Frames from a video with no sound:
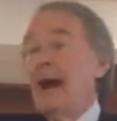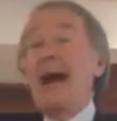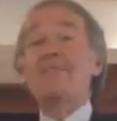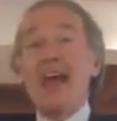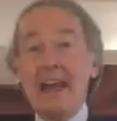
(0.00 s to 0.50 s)

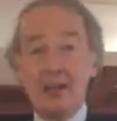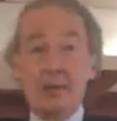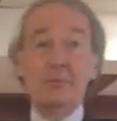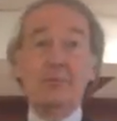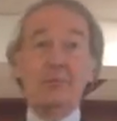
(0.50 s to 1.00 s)
I thank
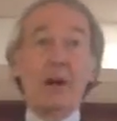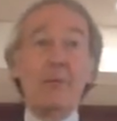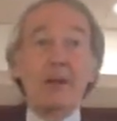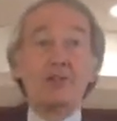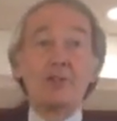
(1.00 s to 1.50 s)
you very
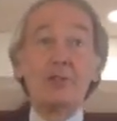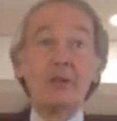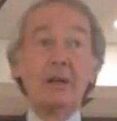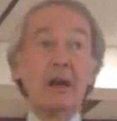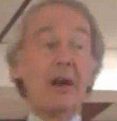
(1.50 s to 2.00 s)
much
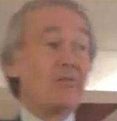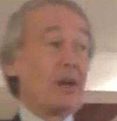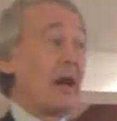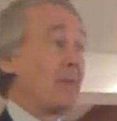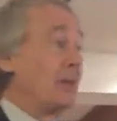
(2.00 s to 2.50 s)
uh,
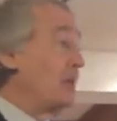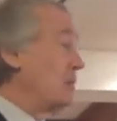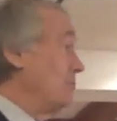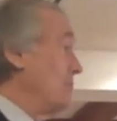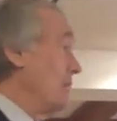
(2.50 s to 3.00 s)
for coming
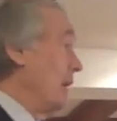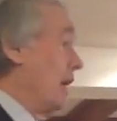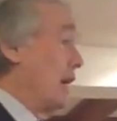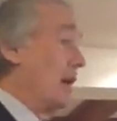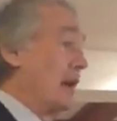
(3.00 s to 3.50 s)
here.
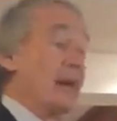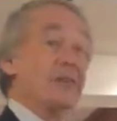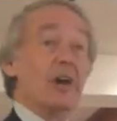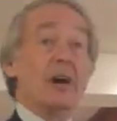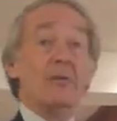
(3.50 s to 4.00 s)
Uh,
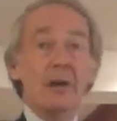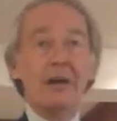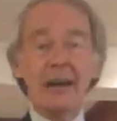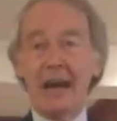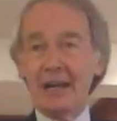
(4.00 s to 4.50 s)
and,
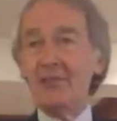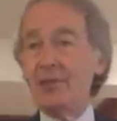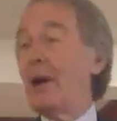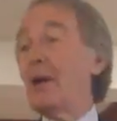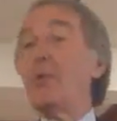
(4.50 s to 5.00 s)
and I give
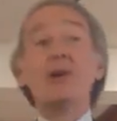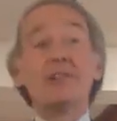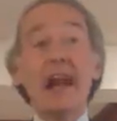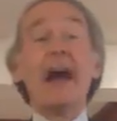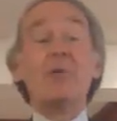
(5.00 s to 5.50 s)
you my word
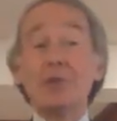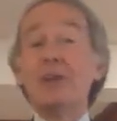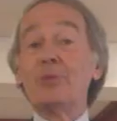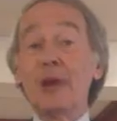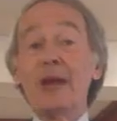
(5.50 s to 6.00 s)
that I will
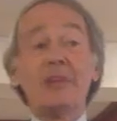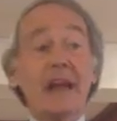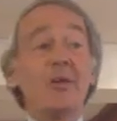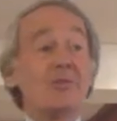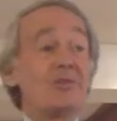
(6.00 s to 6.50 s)
give you every
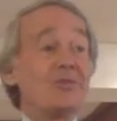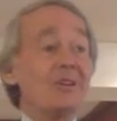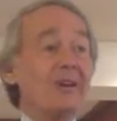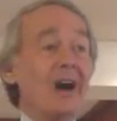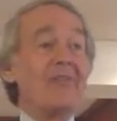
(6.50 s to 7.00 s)
ounce
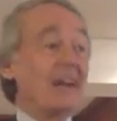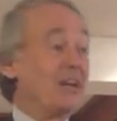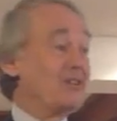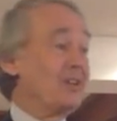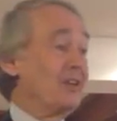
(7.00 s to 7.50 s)
of
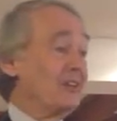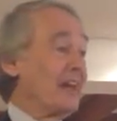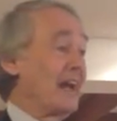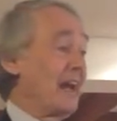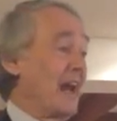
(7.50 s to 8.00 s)
energy
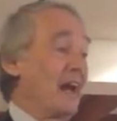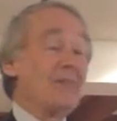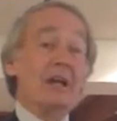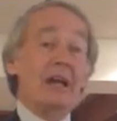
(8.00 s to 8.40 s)
that I have.